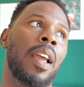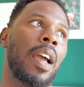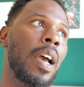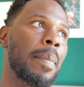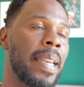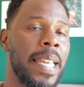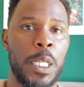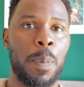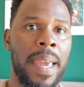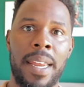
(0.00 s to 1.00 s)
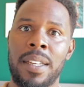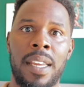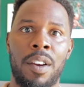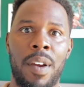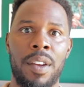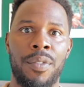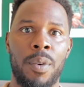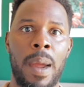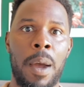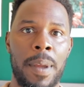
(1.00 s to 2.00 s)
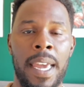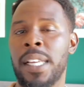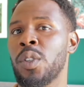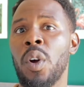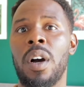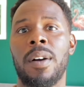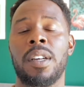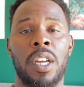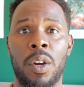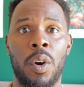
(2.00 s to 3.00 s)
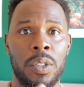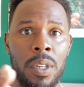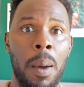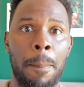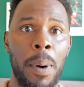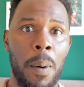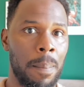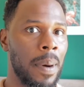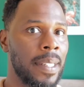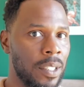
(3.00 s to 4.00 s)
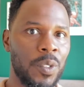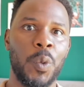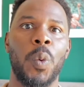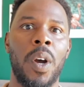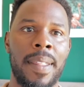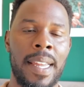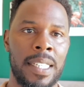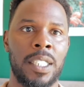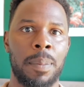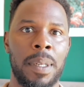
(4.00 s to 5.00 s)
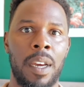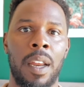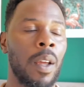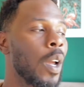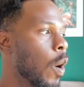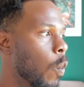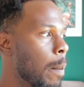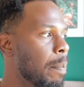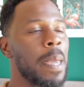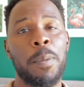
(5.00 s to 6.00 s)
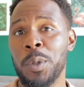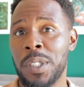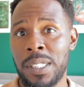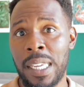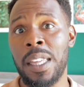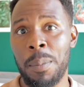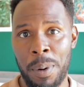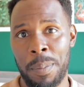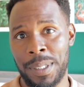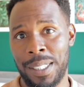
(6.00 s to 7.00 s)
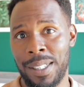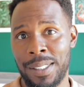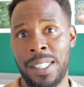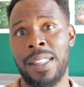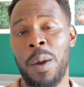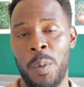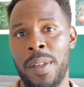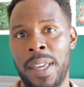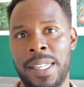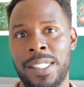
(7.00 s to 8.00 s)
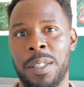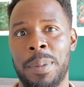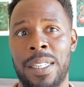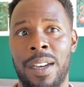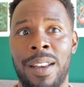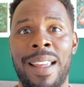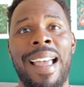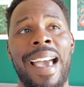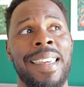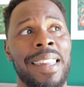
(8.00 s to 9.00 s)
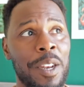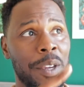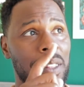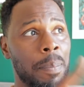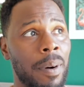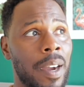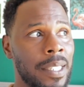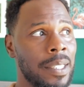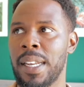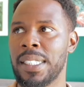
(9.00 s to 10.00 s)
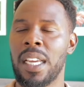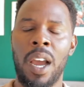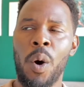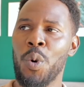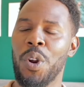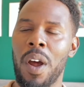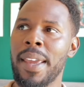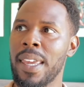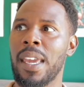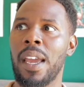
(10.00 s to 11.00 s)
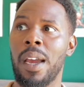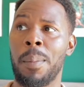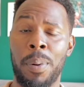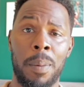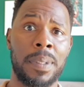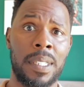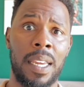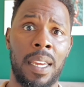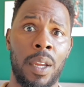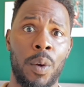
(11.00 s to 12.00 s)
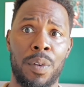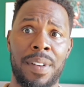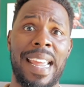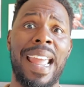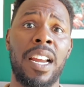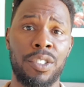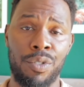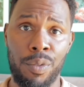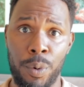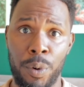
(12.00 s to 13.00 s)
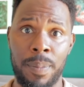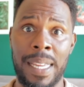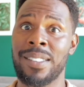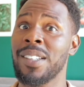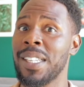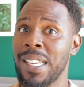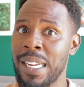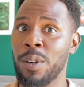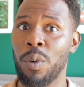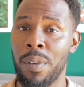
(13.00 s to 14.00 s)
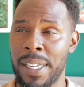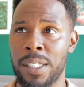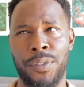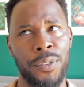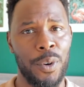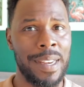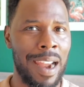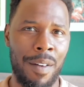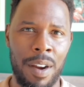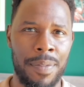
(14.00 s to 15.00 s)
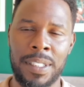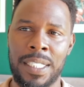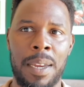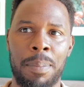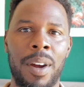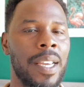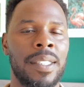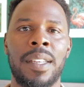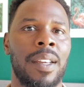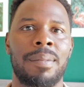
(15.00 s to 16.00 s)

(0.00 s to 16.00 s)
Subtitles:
it needs painting and decorating throughout. Yeah, it's not going to cost a bomb, but this is all work that needs to be done. When people see the property and they see that work that needs to be done, and then they look at the price and they say, hold on, I can get a property with an extra room that doesn't need all of this for near enough the same price,